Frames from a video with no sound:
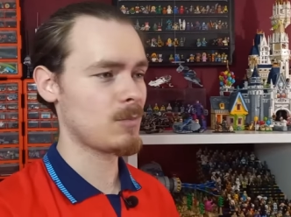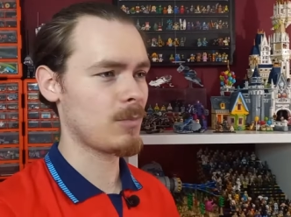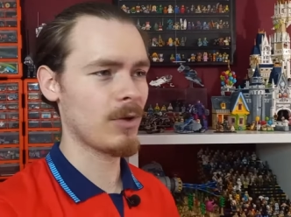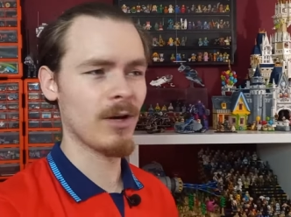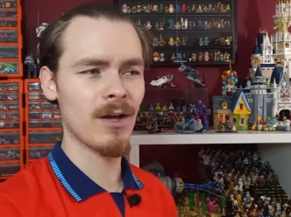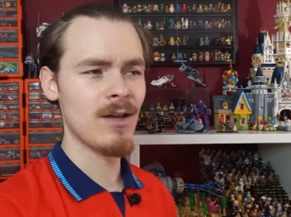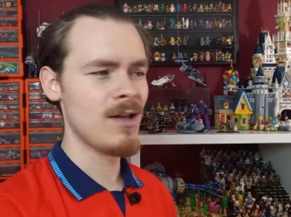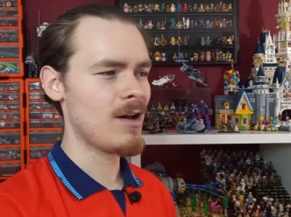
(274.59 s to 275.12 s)

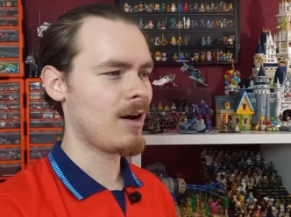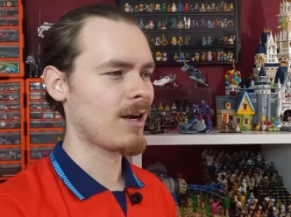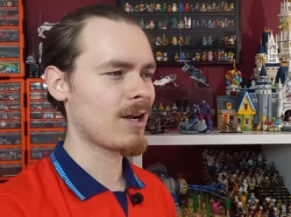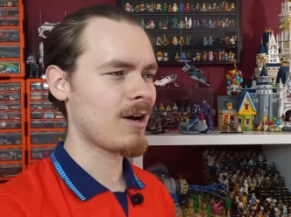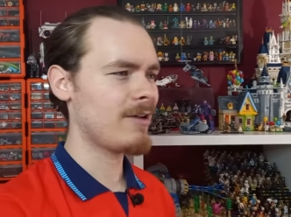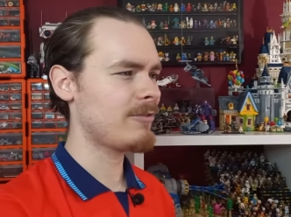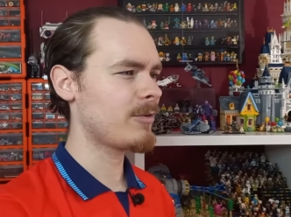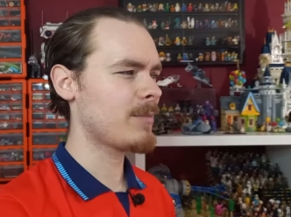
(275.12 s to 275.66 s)
but I
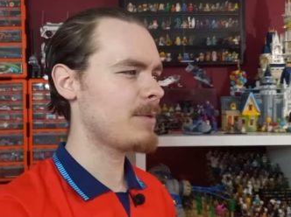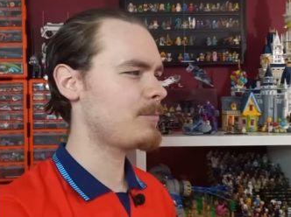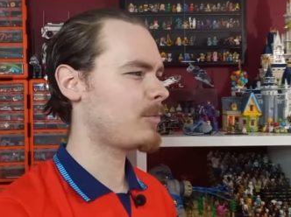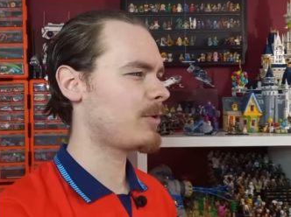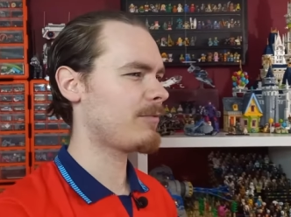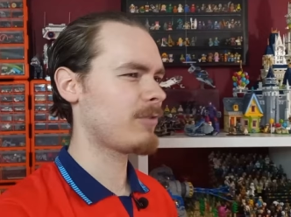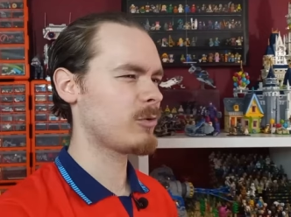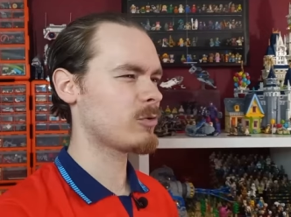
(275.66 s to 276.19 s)
can't
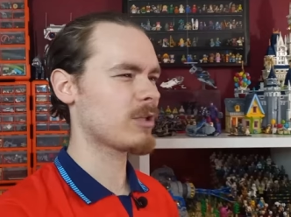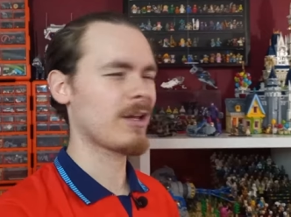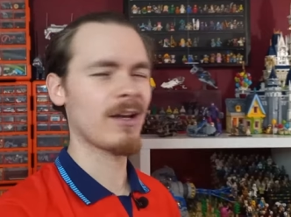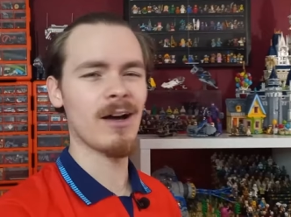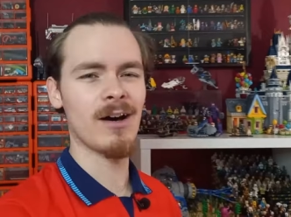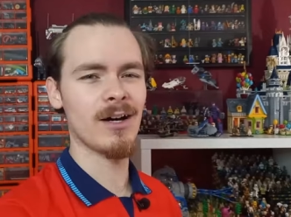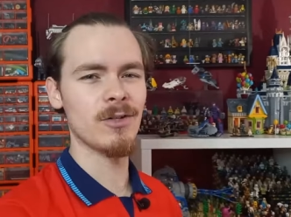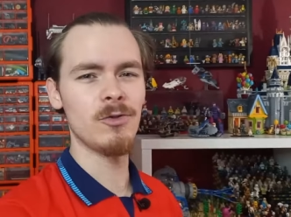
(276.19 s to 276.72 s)
remember if it was like
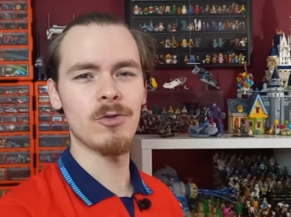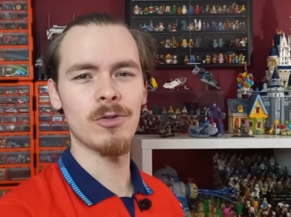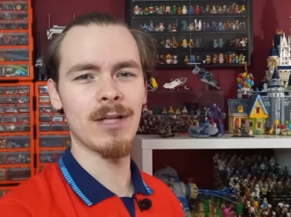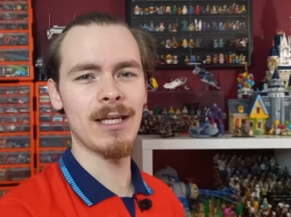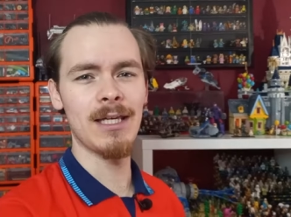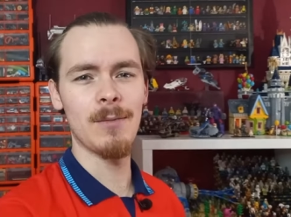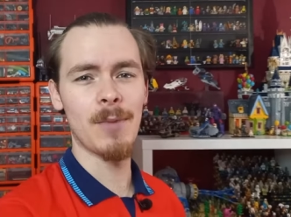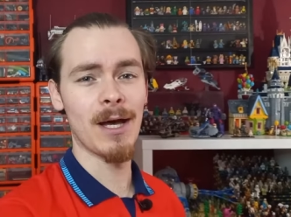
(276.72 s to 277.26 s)

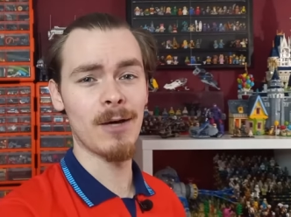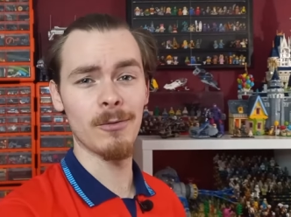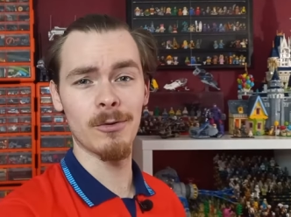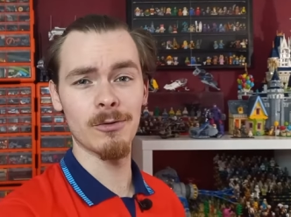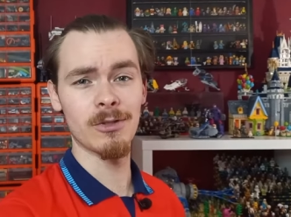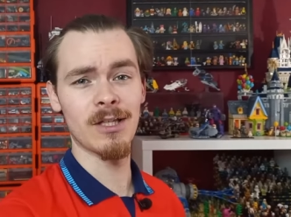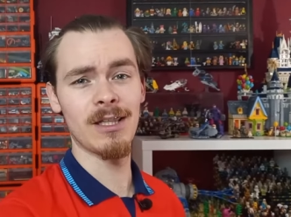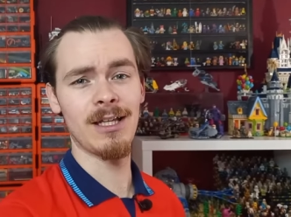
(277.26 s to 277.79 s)
£180
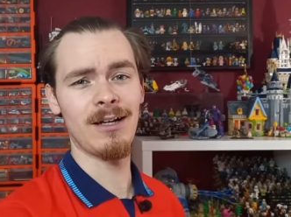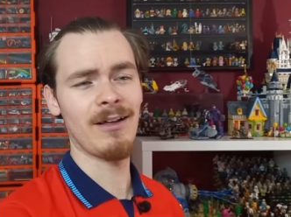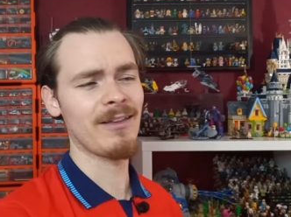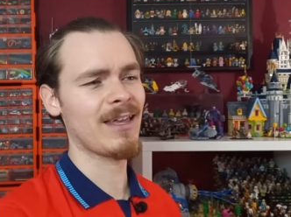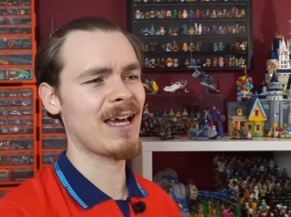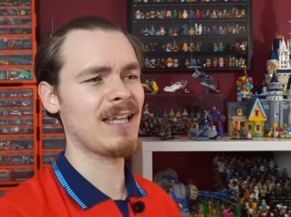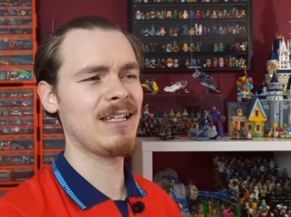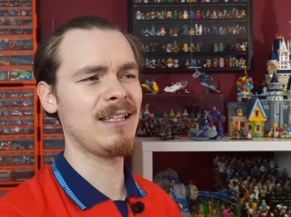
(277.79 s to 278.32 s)
or something like
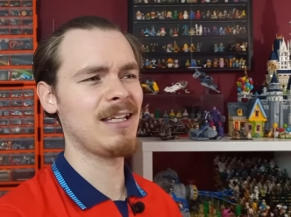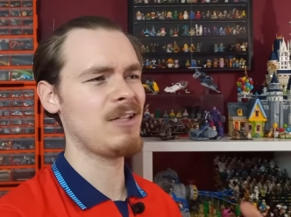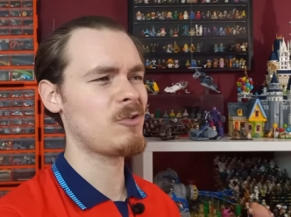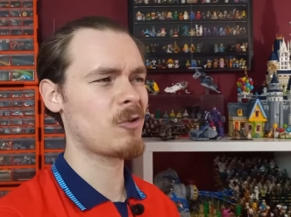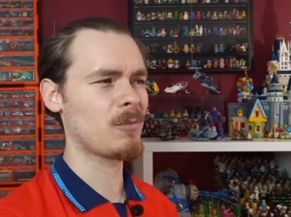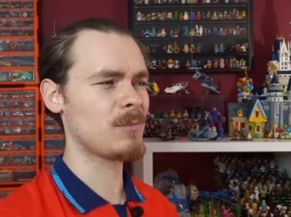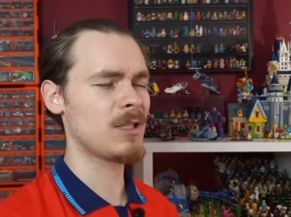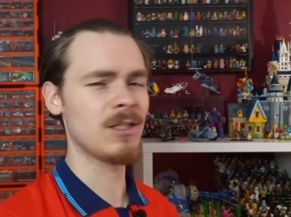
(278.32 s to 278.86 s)
that, and then they
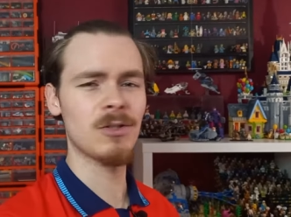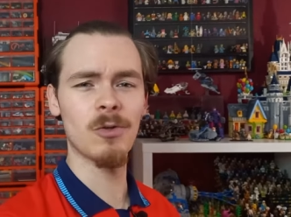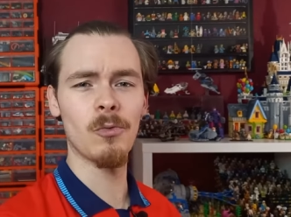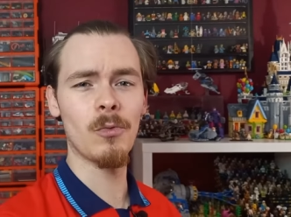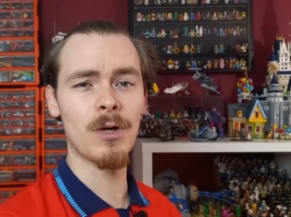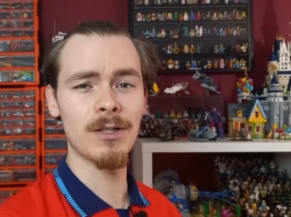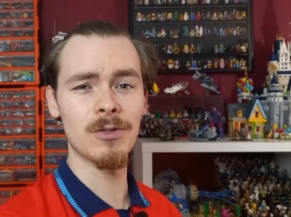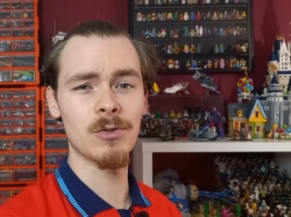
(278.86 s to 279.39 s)
dropped it to
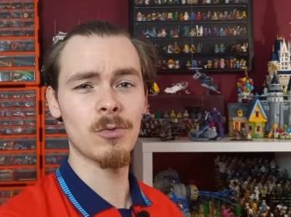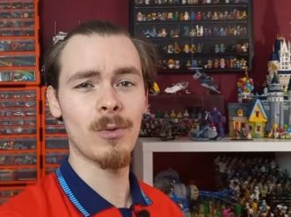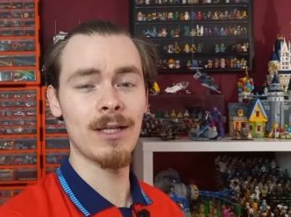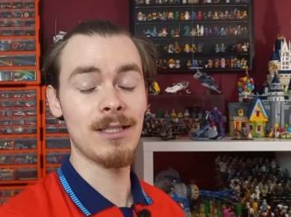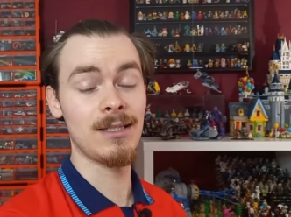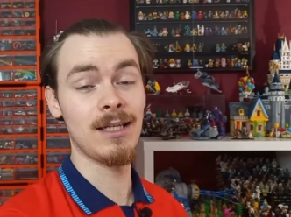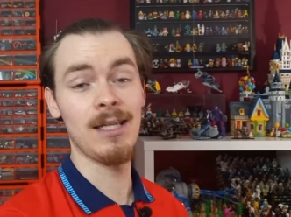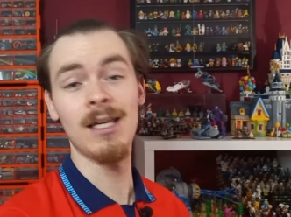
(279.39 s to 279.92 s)

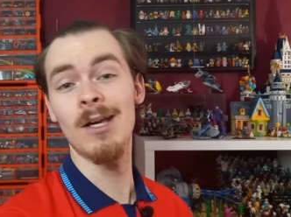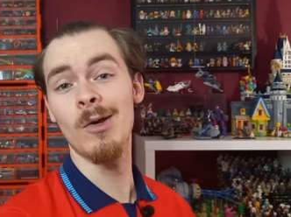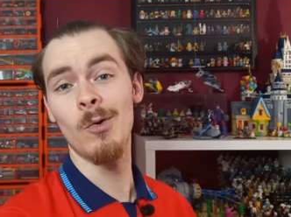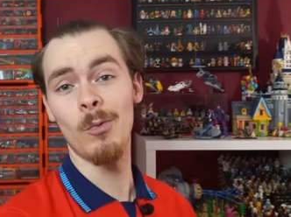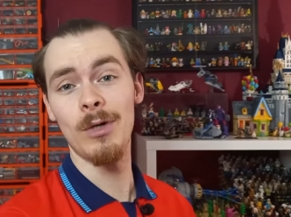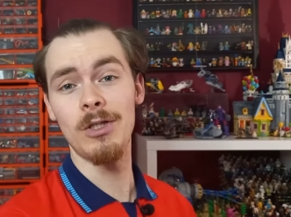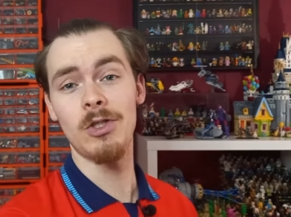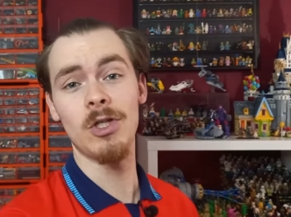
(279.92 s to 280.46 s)
120
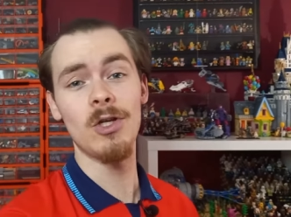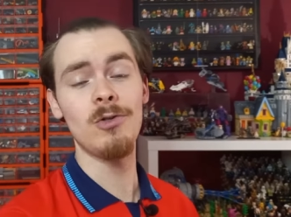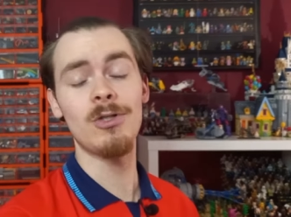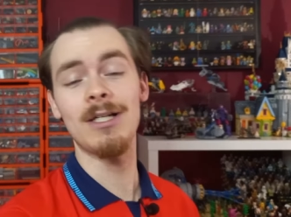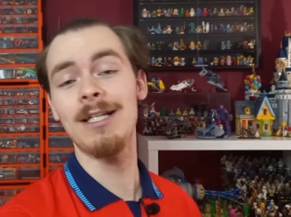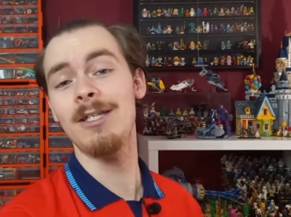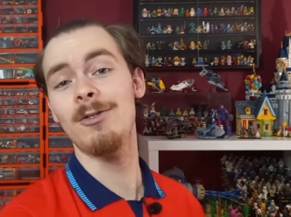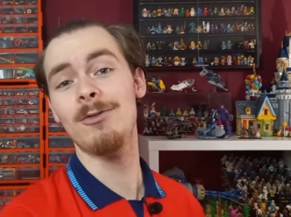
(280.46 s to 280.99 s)
which
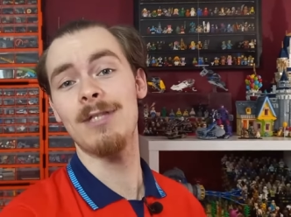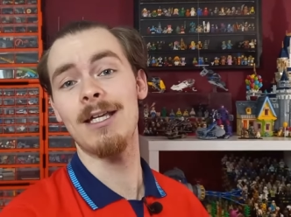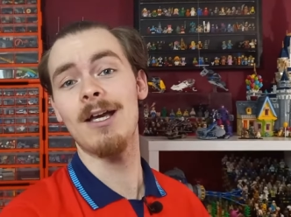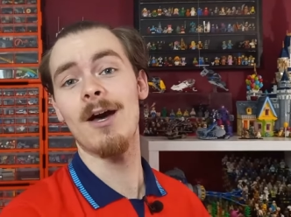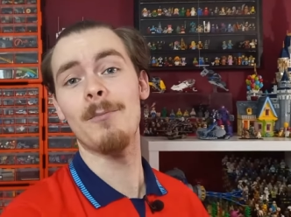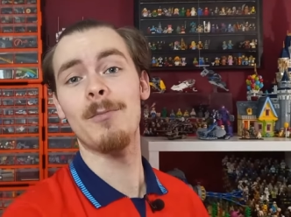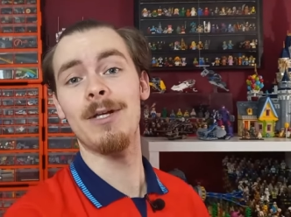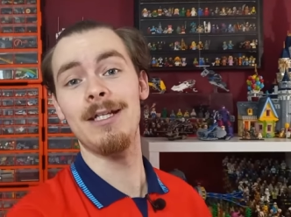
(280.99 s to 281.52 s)
usually you see
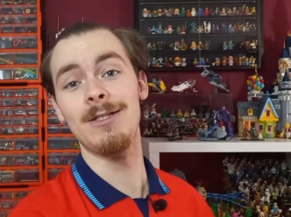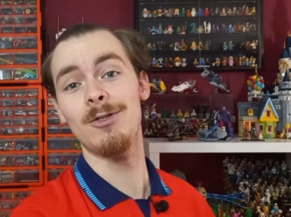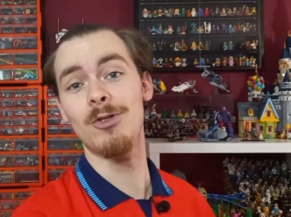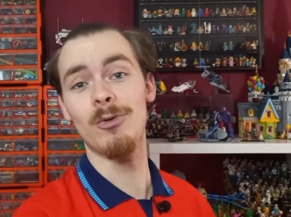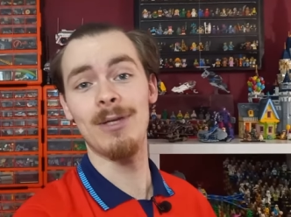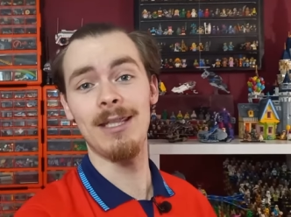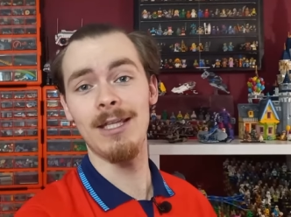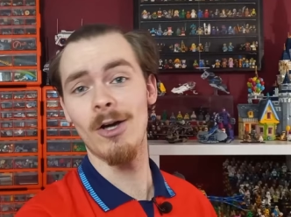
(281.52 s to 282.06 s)
companies
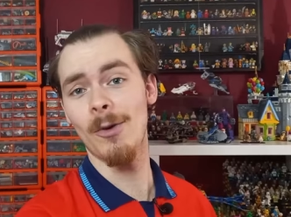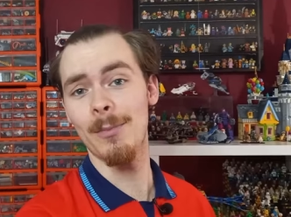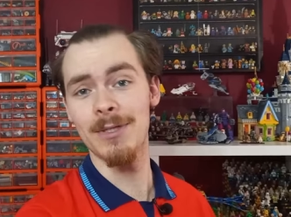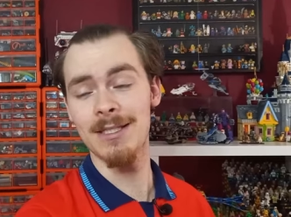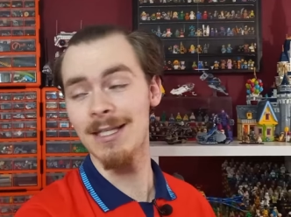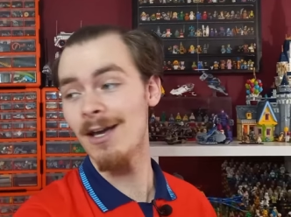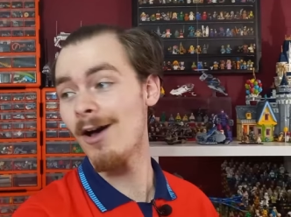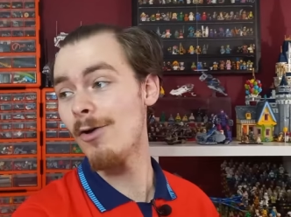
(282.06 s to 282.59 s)
doing the
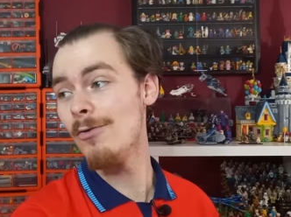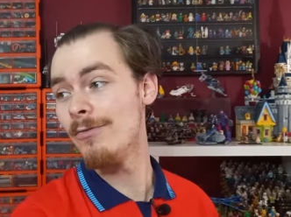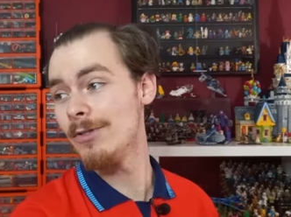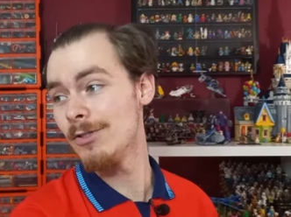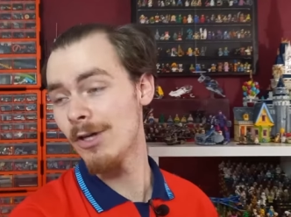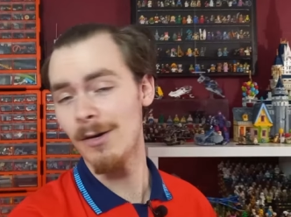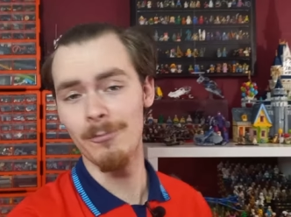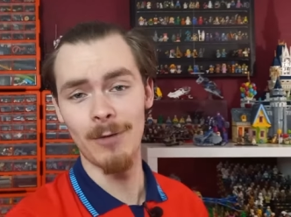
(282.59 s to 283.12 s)
opposite over
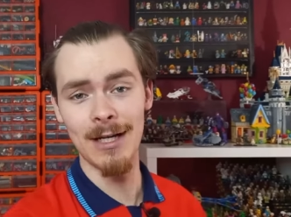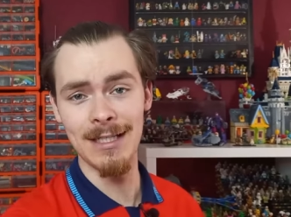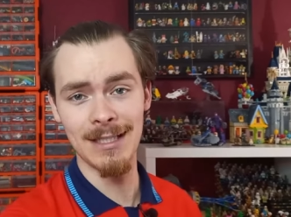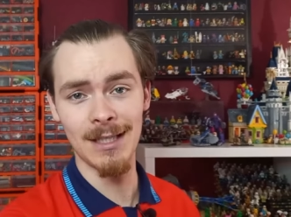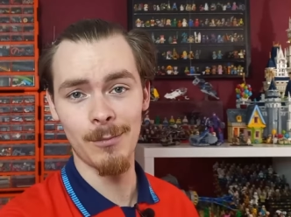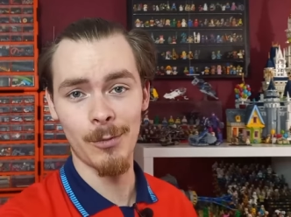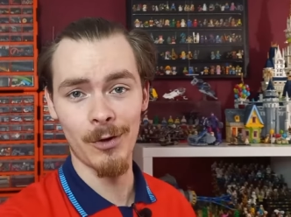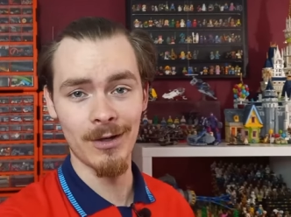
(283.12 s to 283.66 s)
time,
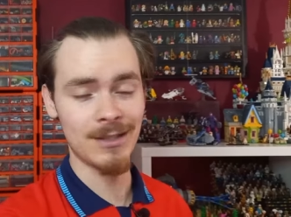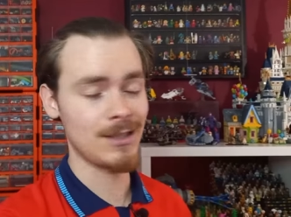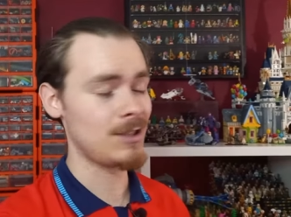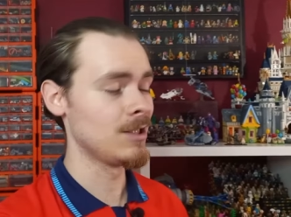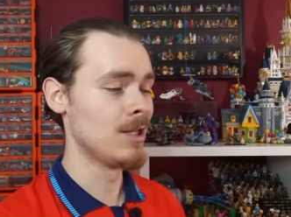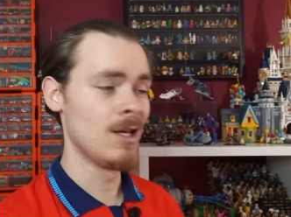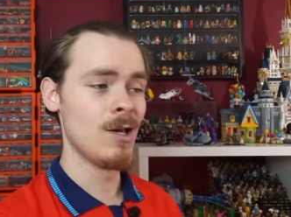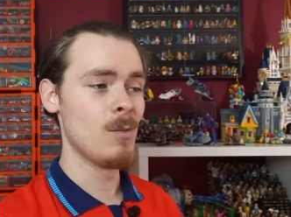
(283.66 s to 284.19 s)
raising the prices,